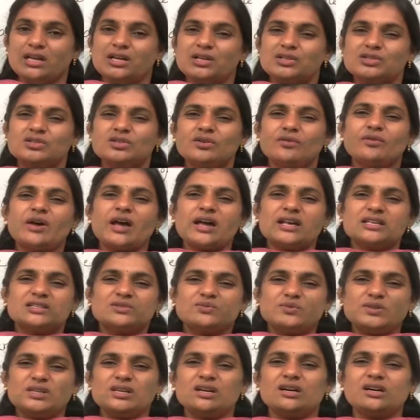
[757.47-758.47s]
So as
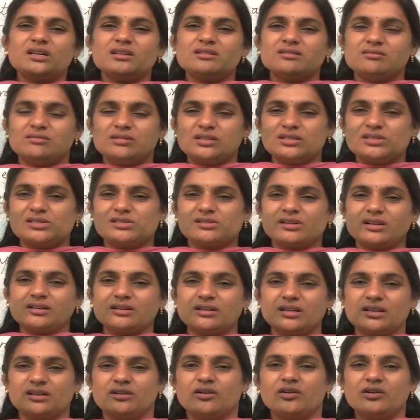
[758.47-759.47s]
we are
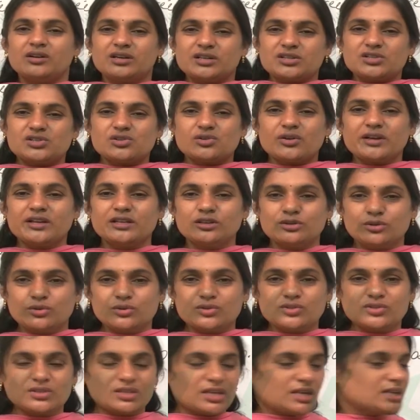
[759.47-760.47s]
destructing or destroying
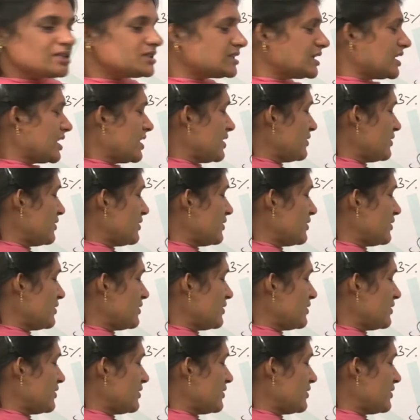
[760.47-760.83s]
those things,